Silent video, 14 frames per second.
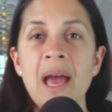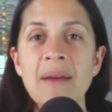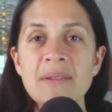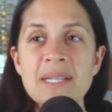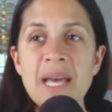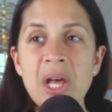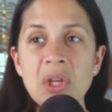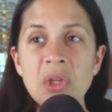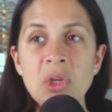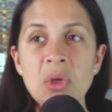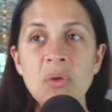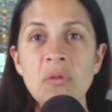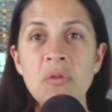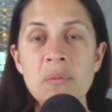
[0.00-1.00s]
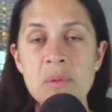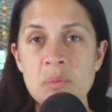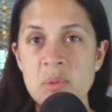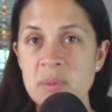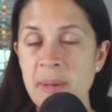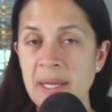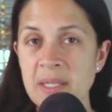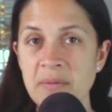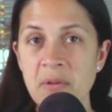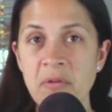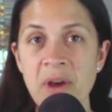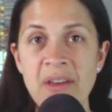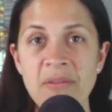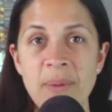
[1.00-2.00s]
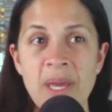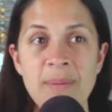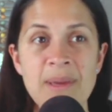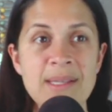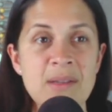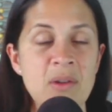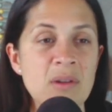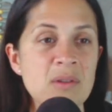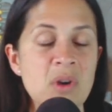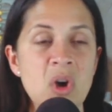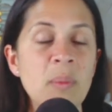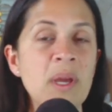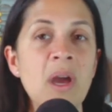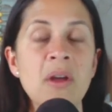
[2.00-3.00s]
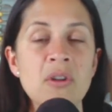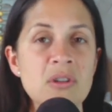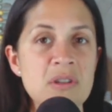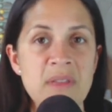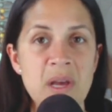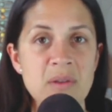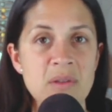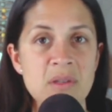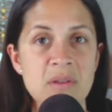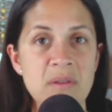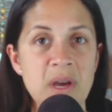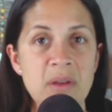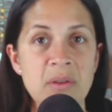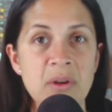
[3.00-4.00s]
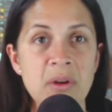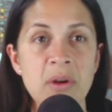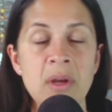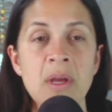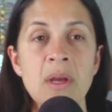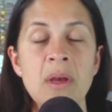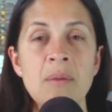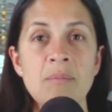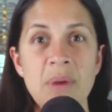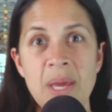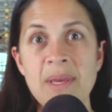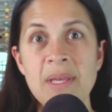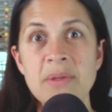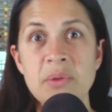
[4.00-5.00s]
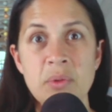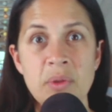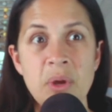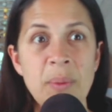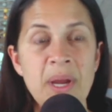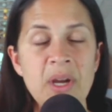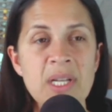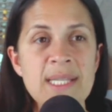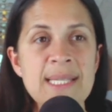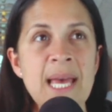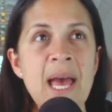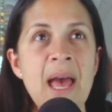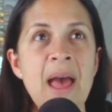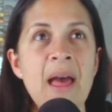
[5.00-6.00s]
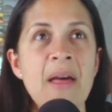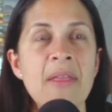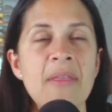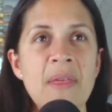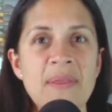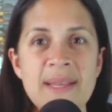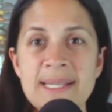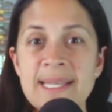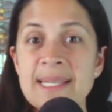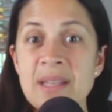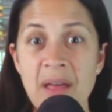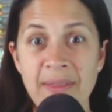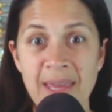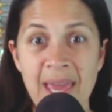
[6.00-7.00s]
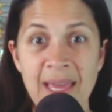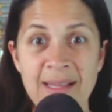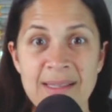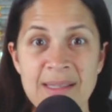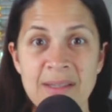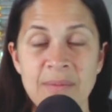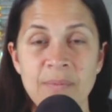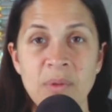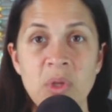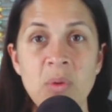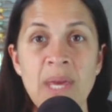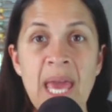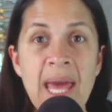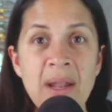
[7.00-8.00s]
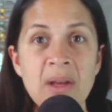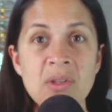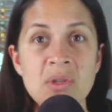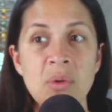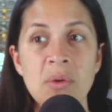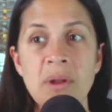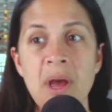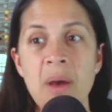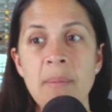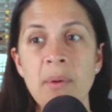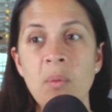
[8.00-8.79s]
I have to tell you from the perspective of five babies and also helping hundreds of thousands of other babies through their parents that this is not the case. You cannot screw it up.